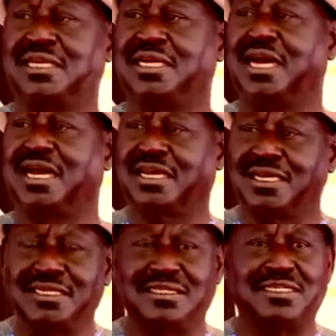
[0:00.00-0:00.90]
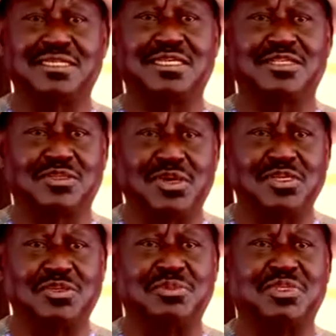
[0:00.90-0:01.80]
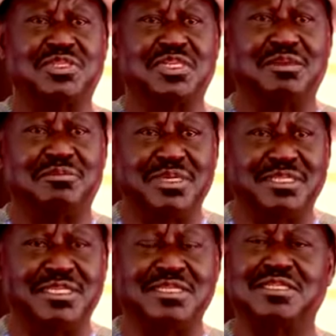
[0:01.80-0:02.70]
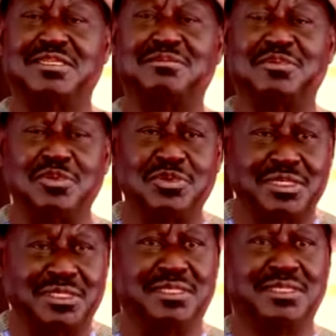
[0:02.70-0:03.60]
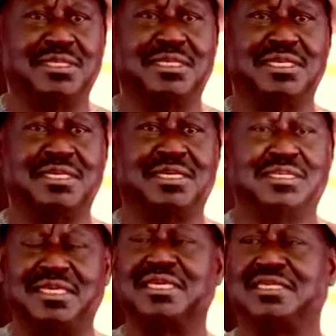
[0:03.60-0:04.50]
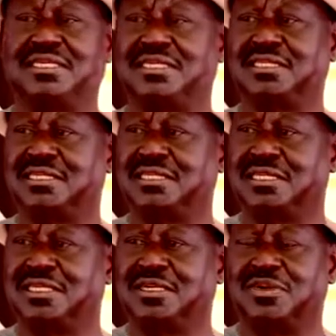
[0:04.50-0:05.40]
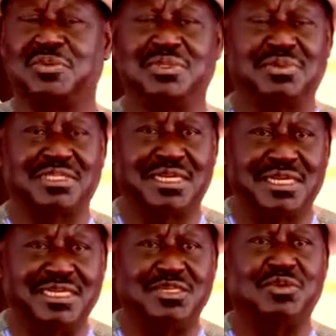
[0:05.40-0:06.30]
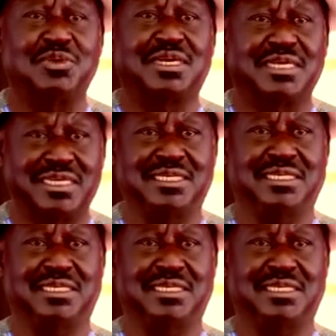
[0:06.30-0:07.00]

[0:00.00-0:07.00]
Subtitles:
Again, that is just going to be celebrating Jamhuri Day with Wazalendo wa Kenya.